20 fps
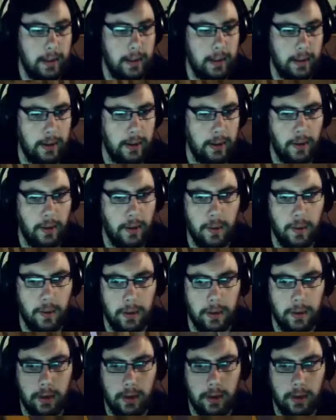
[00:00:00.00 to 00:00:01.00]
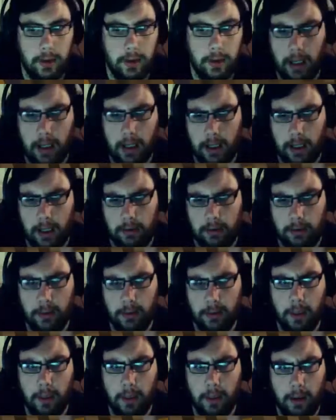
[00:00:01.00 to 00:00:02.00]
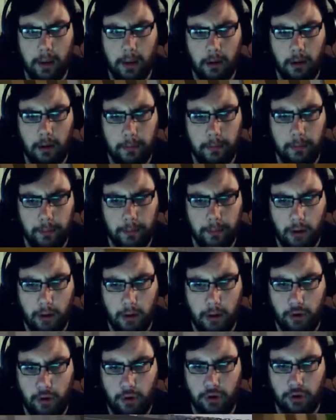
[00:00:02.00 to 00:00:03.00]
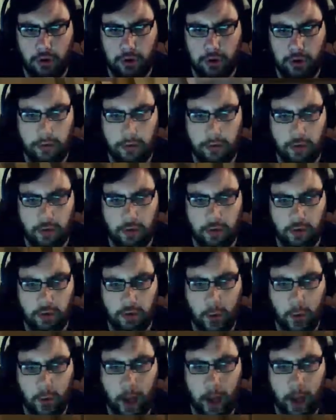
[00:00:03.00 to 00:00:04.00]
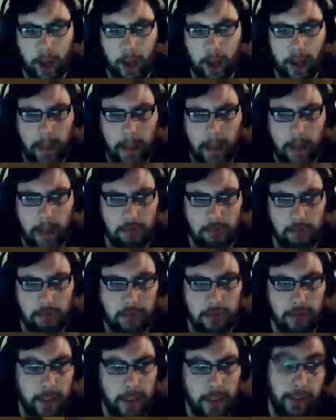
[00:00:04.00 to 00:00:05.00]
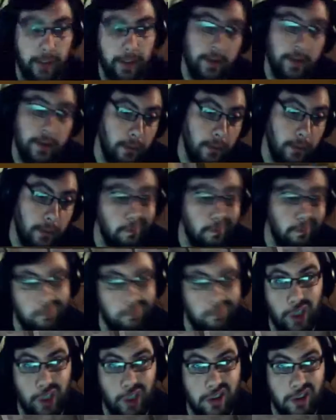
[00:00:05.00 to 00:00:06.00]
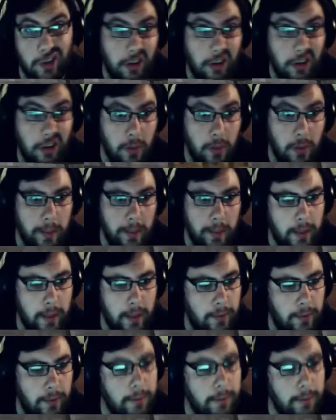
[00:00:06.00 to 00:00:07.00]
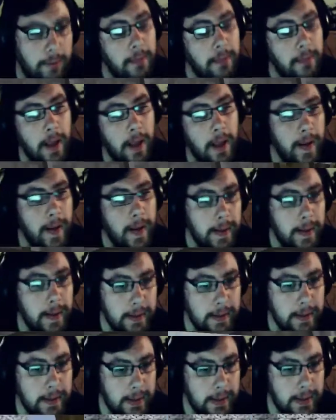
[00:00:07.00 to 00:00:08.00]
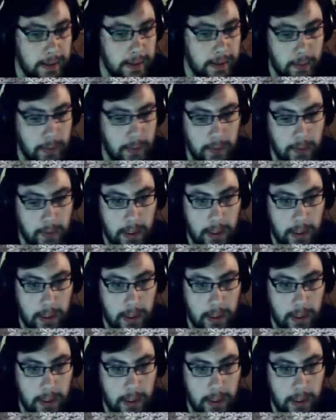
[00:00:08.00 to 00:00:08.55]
at all, but some of the malculture stuff does require that as a recipe, so chances are I will make use of it. So